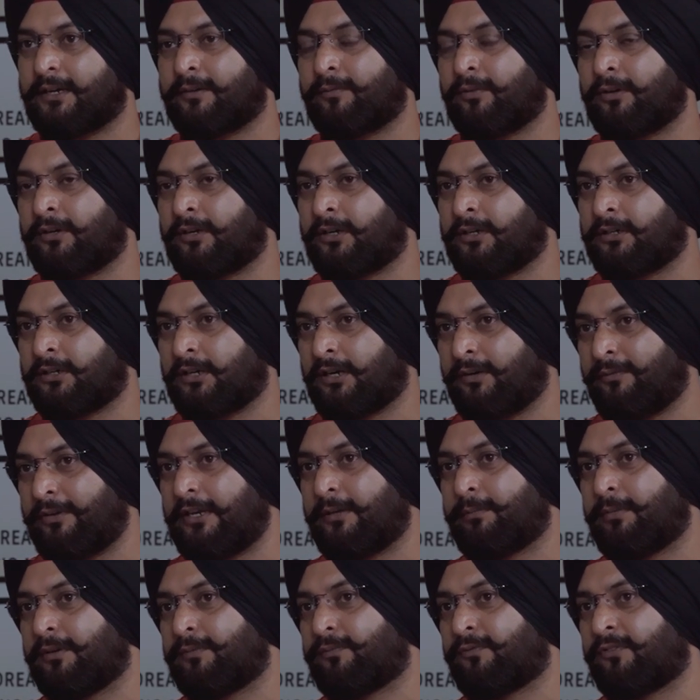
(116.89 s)

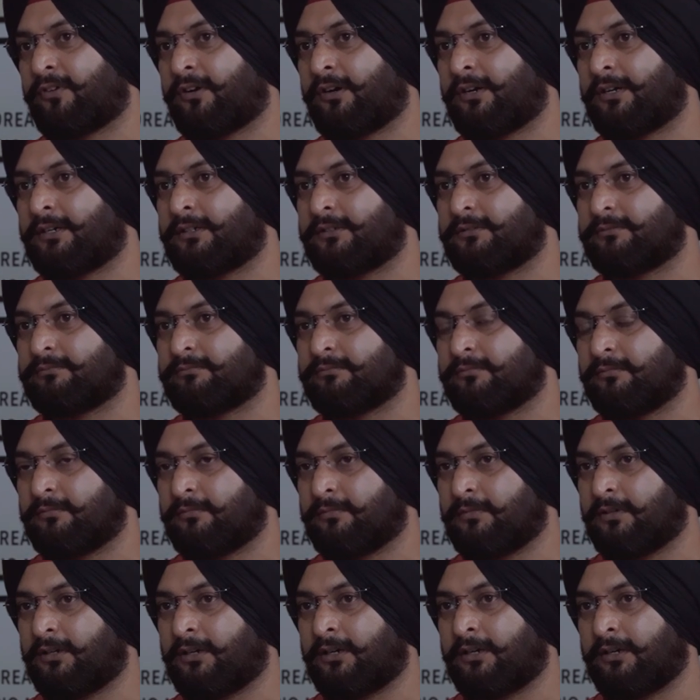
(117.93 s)
available for
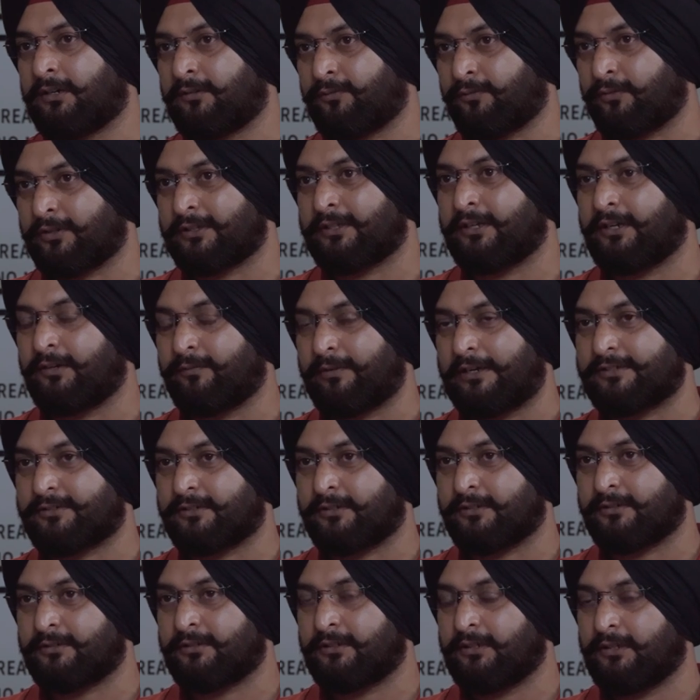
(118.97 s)
the
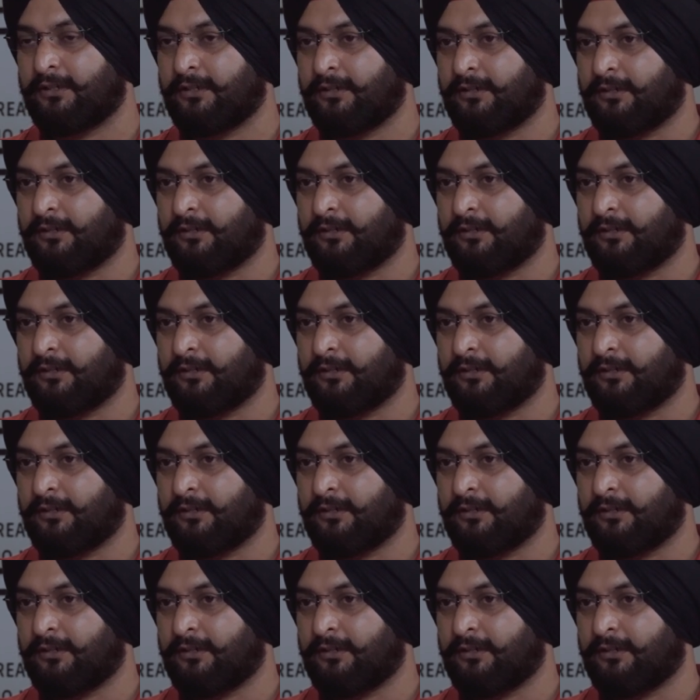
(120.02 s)
investors.